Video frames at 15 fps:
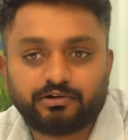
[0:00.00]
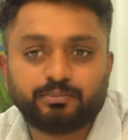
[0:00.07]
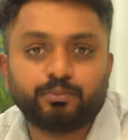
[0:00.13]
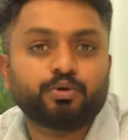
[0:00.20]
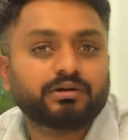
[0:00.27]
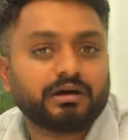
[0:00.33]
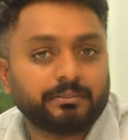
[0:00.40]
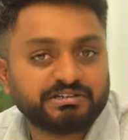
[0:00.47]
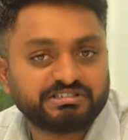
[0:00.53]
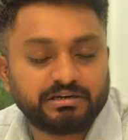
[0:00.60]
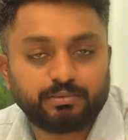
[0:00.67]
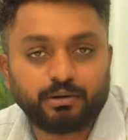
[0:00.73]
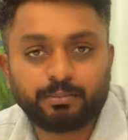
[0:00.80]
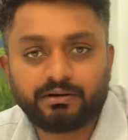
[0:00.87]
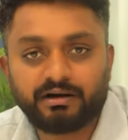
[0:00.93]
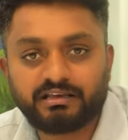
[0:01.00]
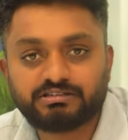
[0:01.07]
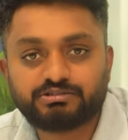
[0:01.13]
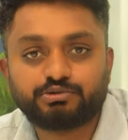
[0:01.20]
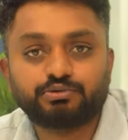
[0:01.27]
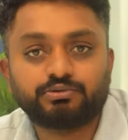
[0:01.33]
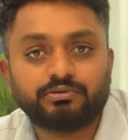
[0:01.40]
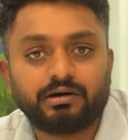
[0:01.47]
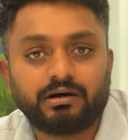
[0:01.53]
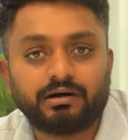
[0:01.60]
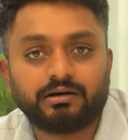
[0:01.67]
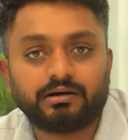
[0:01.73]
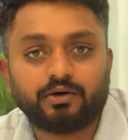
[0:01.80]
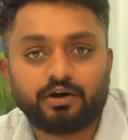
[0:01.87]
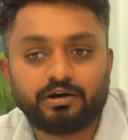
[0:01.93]
For more commercial properties, do
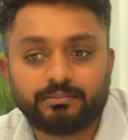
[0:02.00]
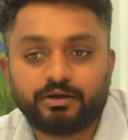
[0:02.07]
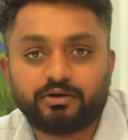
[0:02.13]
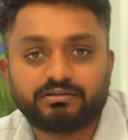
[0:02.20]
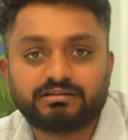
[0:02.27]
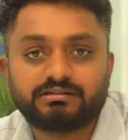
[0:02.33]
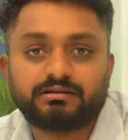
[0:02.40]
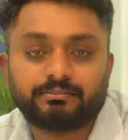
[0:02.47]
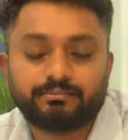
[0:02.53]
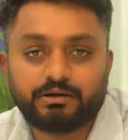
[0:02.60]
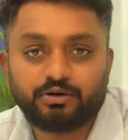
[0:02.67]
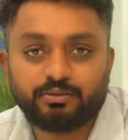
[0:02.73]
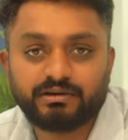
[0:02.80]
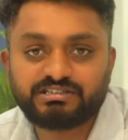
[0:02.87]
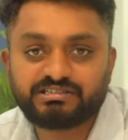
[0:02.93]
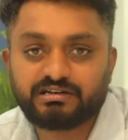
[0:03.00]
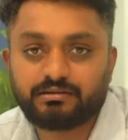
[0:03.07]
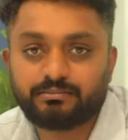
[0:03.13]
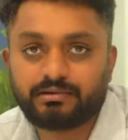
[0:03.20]
call me on the below mentioned